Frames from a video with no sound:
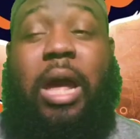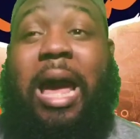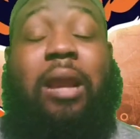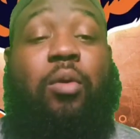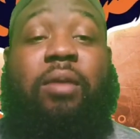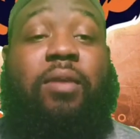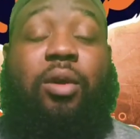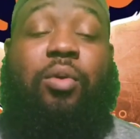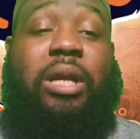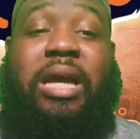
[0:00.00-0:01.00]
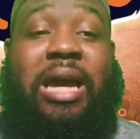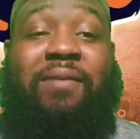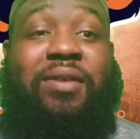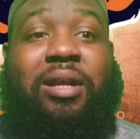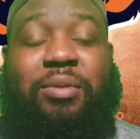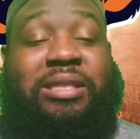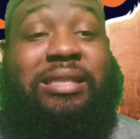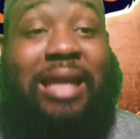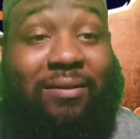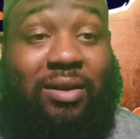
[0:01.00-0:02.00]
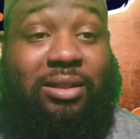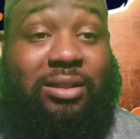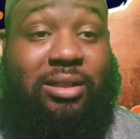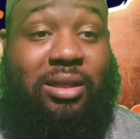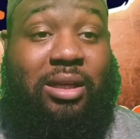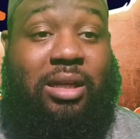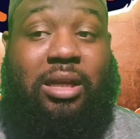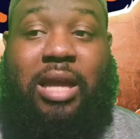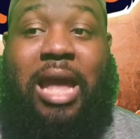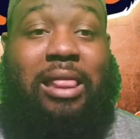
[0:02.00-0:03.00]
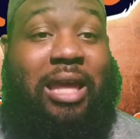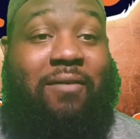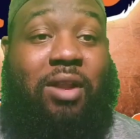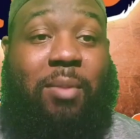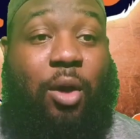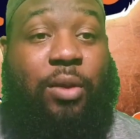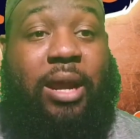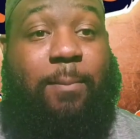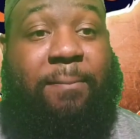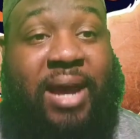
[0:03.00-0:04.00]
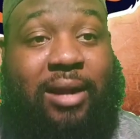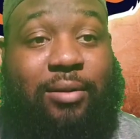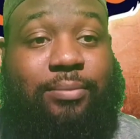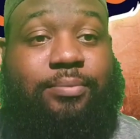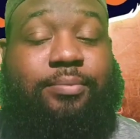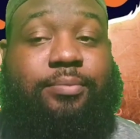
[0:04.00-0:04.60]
I don't even know who they have for their receivers after giving up Odell Beckham.